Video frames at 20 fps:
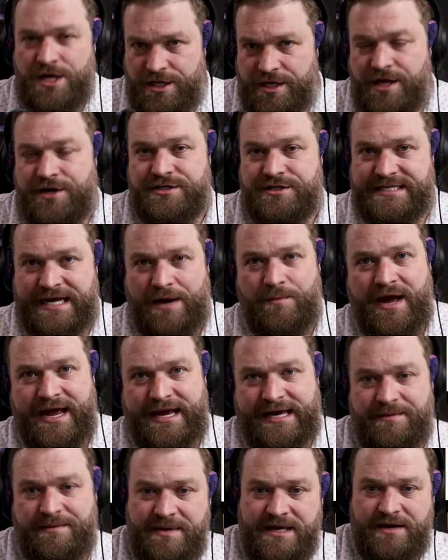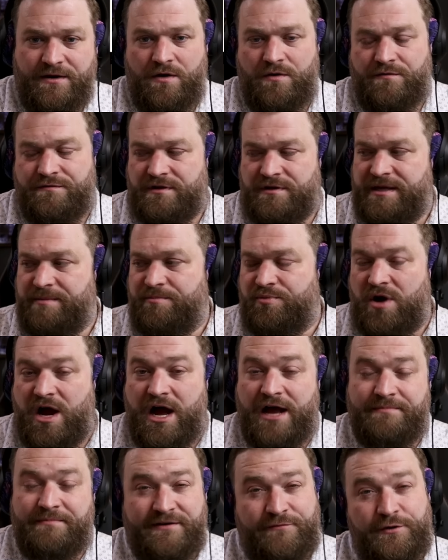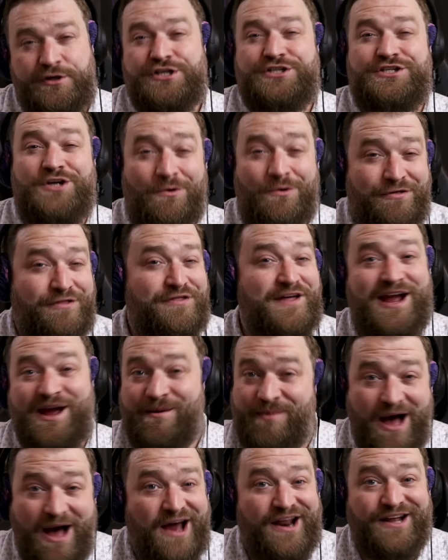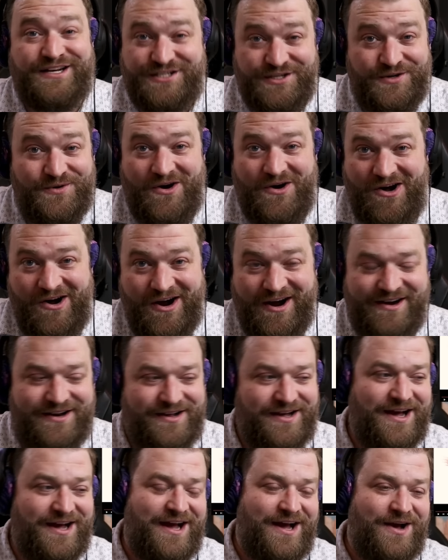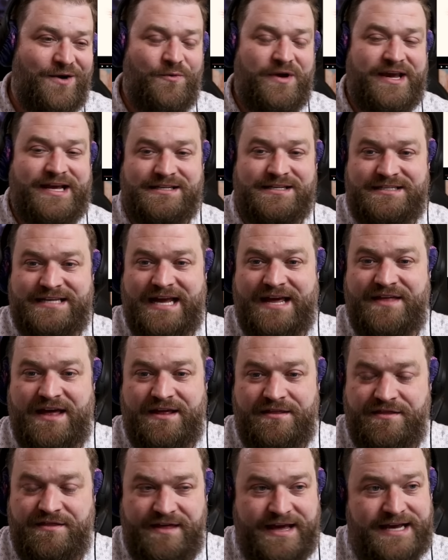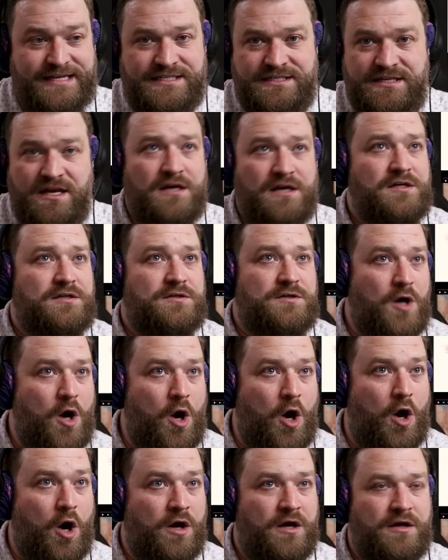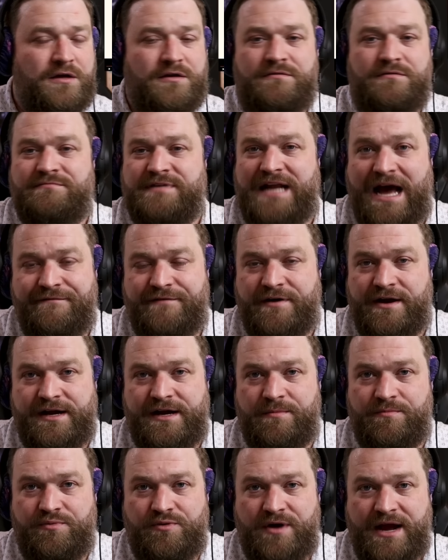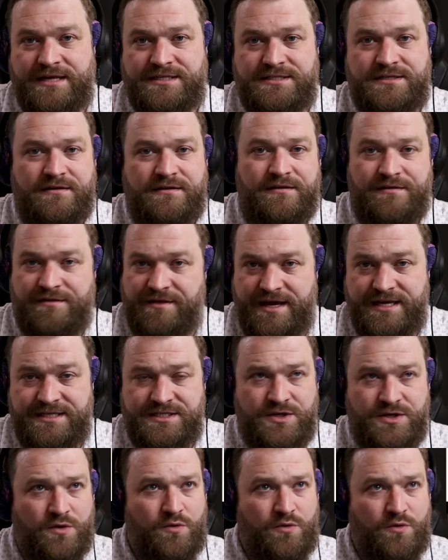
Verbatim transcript: you understand why it can be overly broad but if we just don't think about it too hard uh, we can say that this not very compressed this